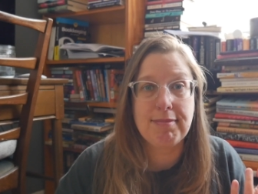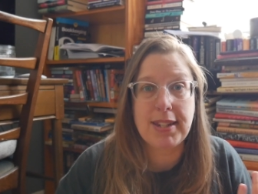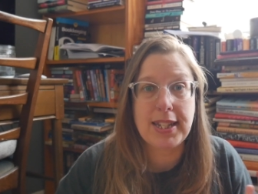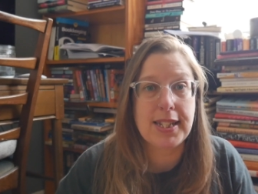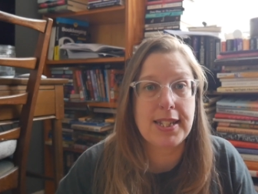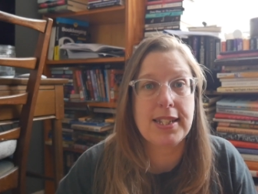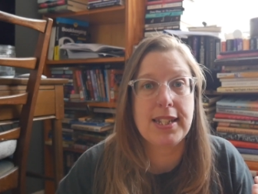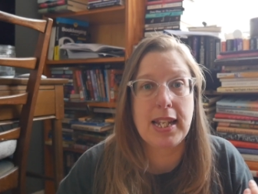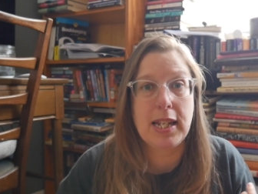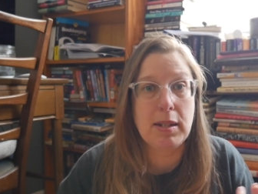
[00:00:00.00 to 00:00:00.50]
the
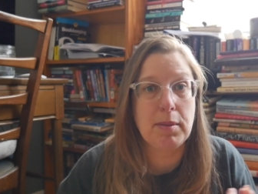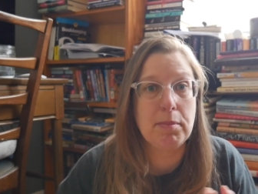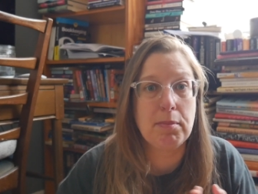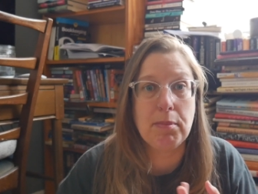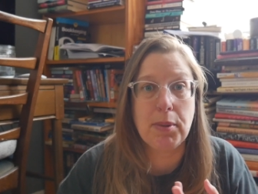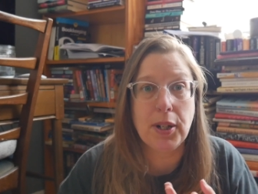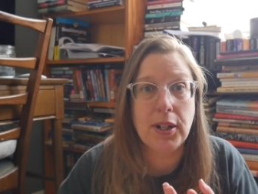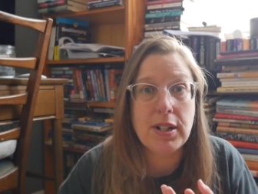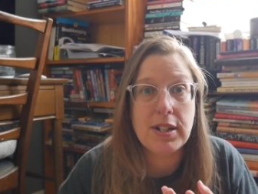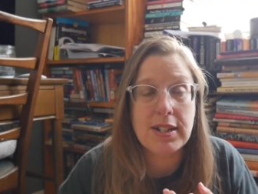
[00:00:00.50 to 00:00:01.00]
same
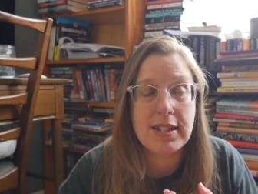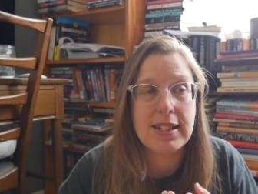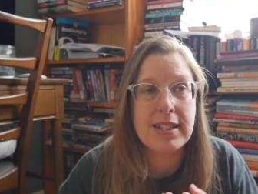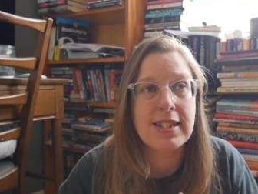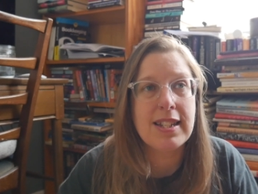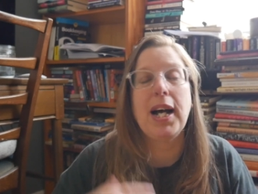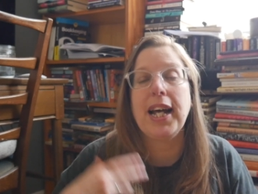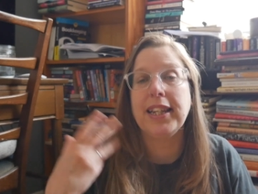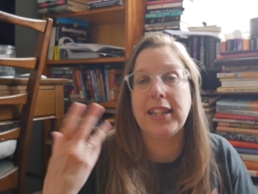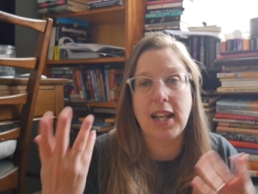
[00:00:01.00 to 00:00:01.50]

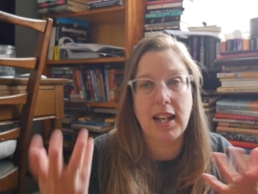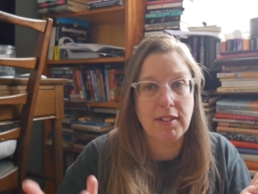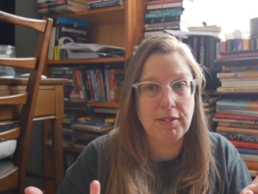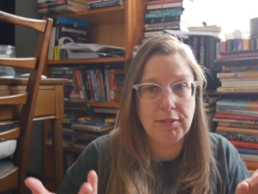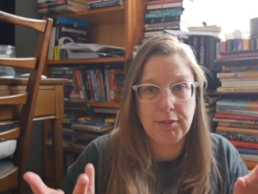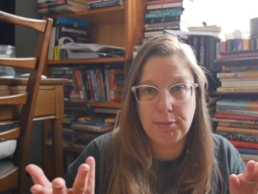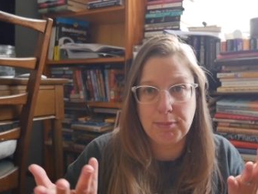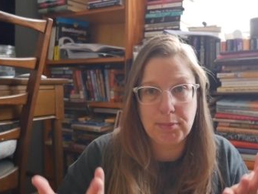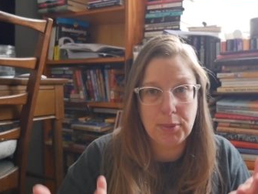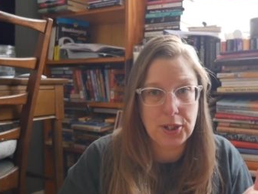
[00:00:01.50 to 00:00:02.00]
books. I
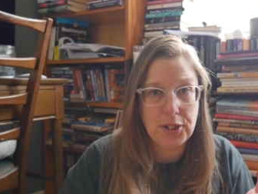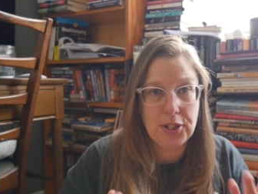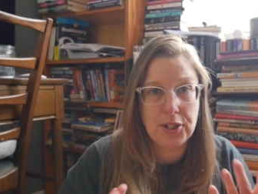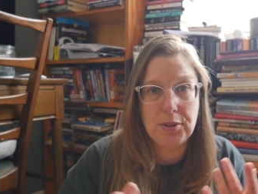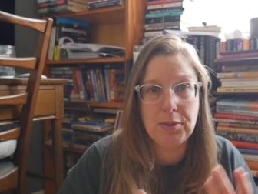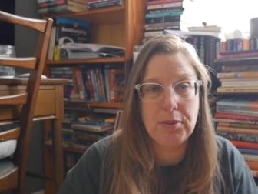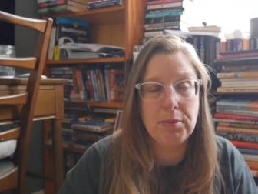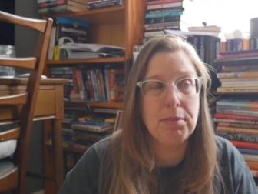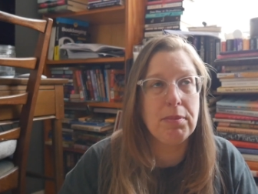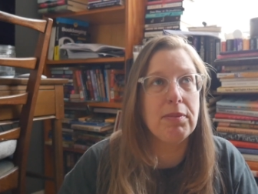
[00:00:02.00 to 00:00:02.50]
love
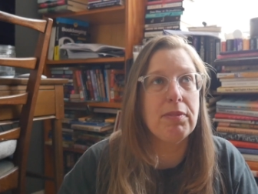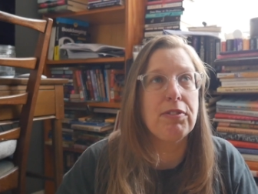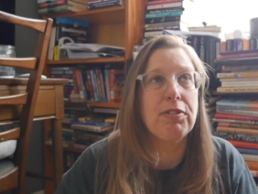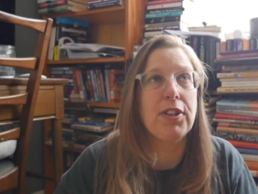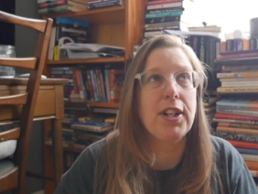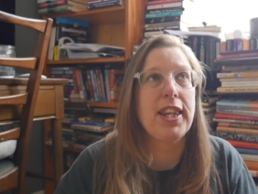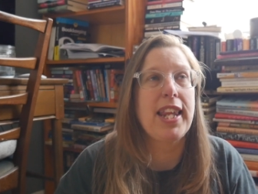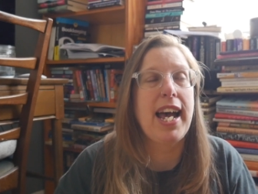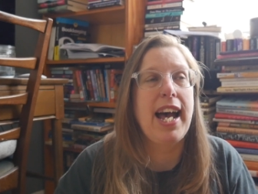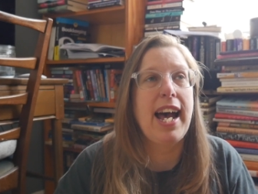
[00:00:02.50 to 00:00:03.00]
BookTube
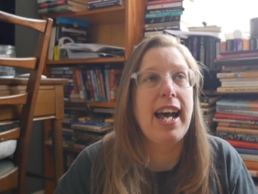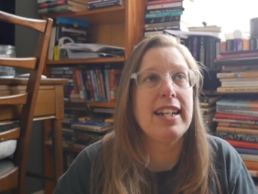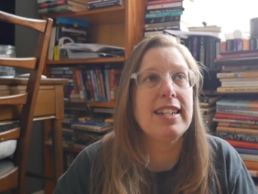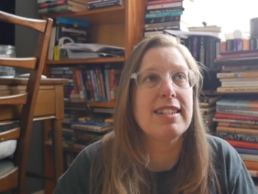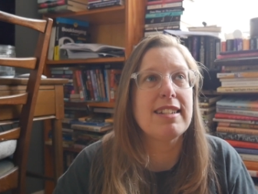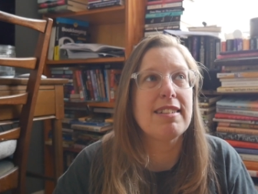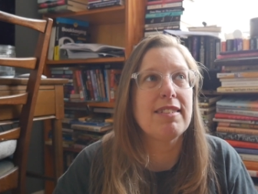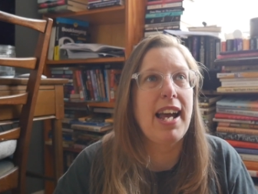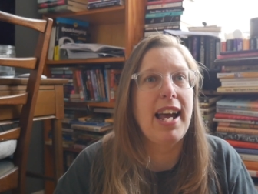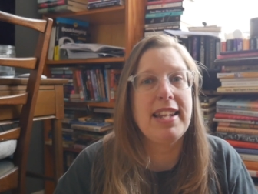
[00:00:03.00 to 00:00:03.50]
for
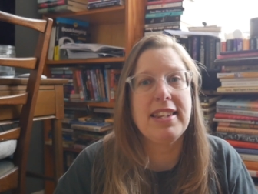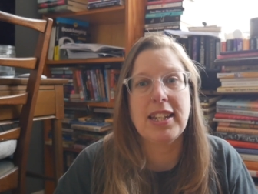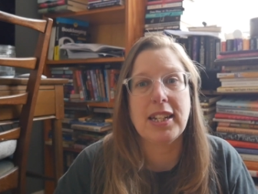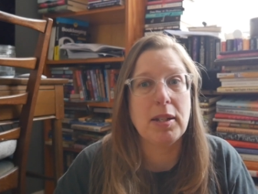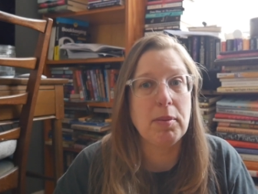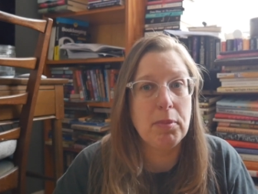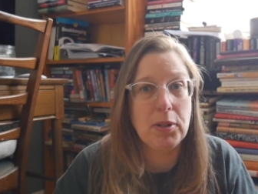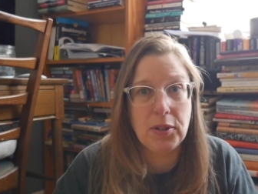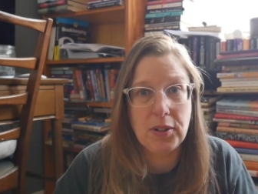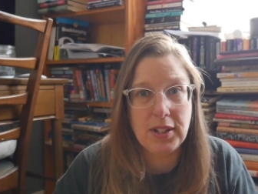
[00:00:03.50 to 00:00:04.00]
that and the
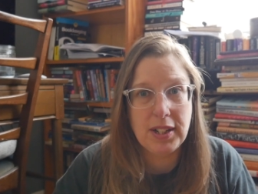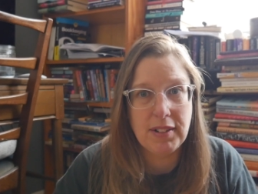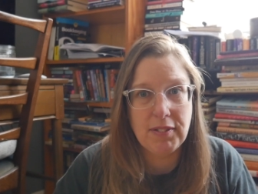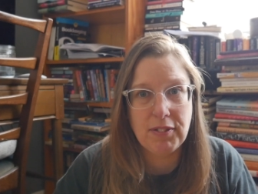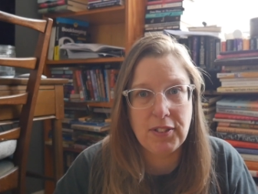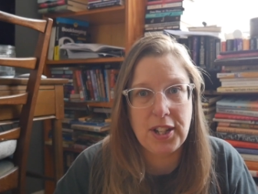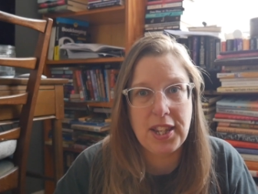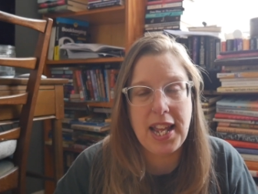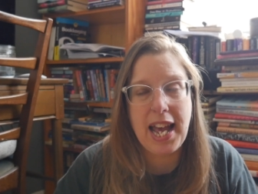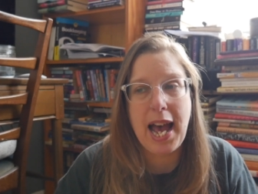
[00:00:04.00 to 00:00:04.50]
community
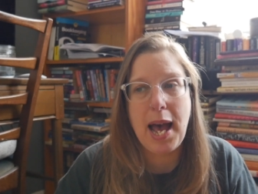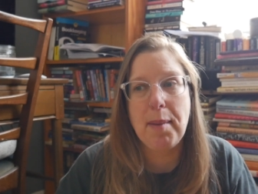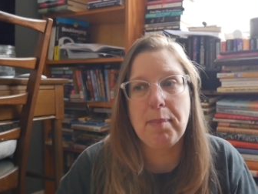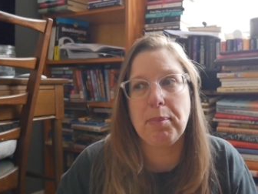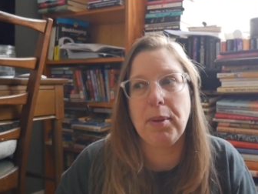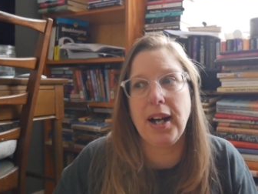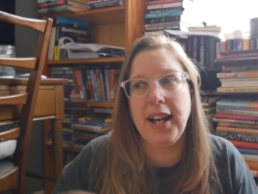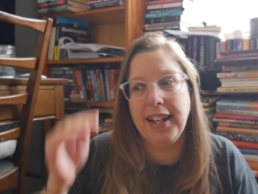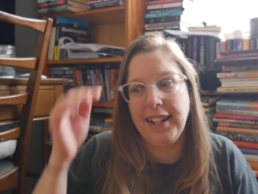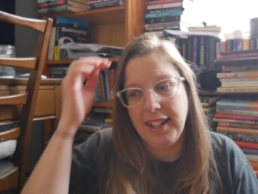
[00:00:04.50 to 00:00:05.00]
for that,
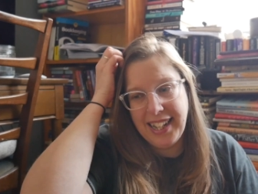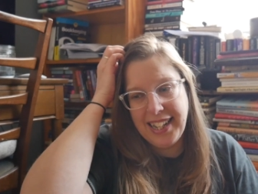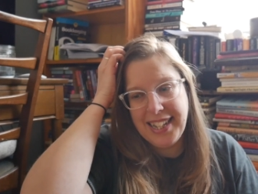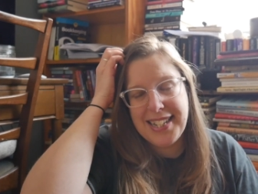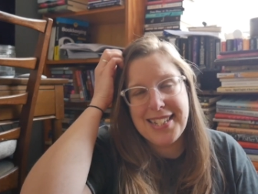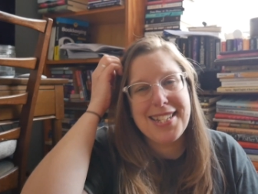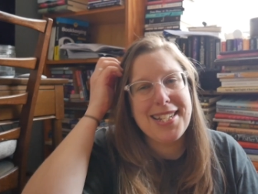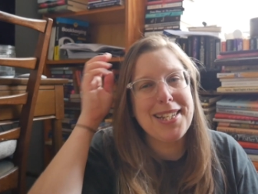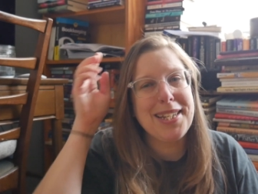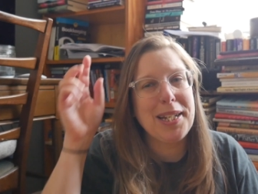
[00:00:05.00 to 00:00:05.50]
but it
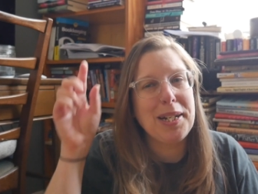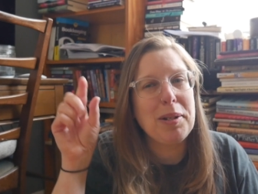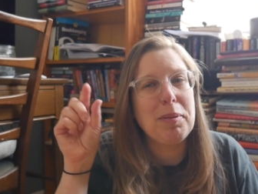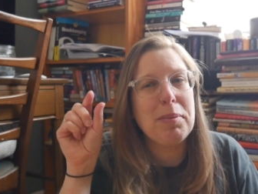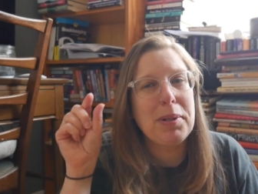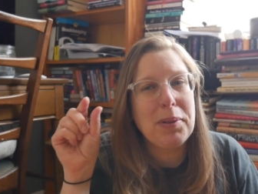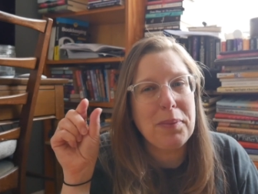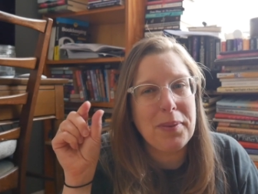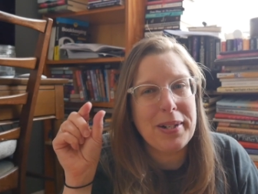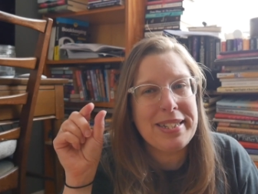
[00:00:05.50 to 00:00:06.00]
is a little
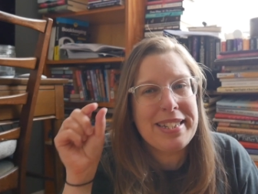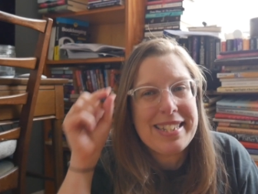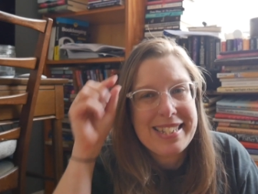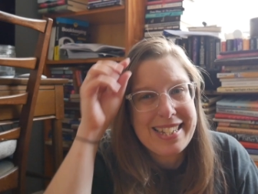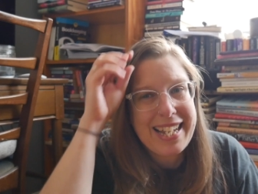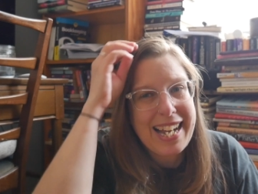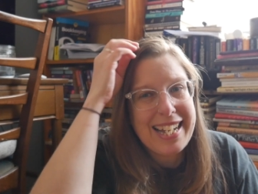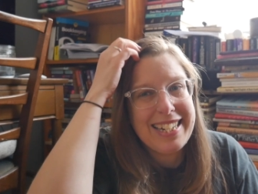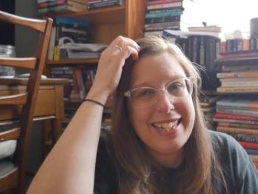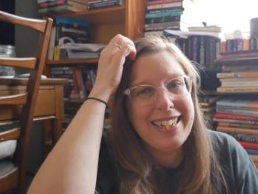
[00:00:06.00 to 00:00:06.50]
bit one
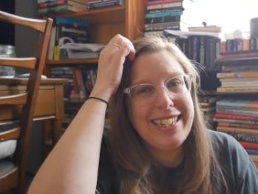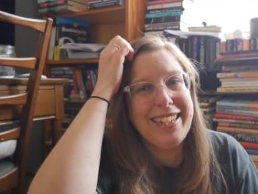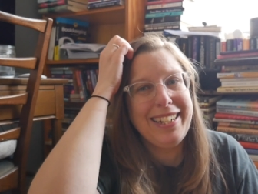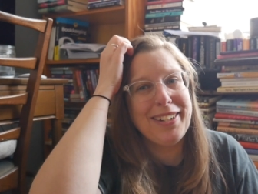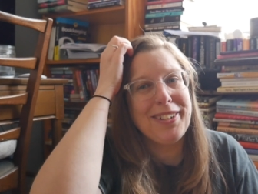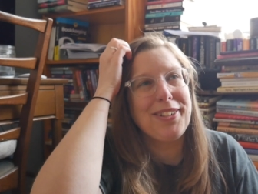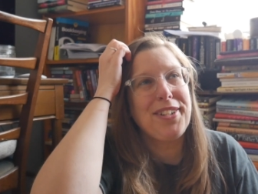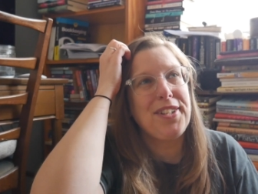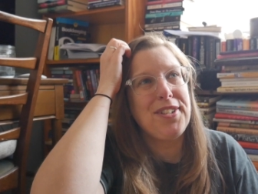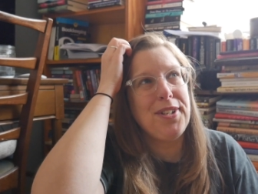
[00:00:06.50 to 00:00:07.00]
sided
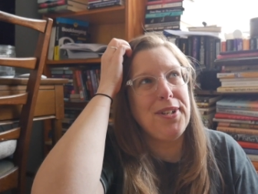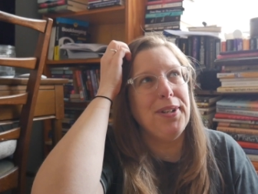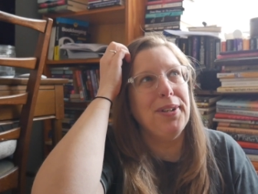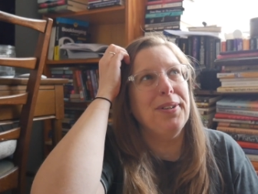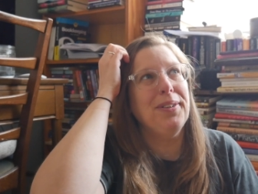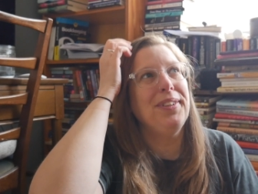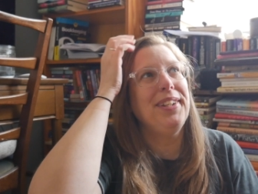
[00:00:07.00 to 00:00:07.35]
here too,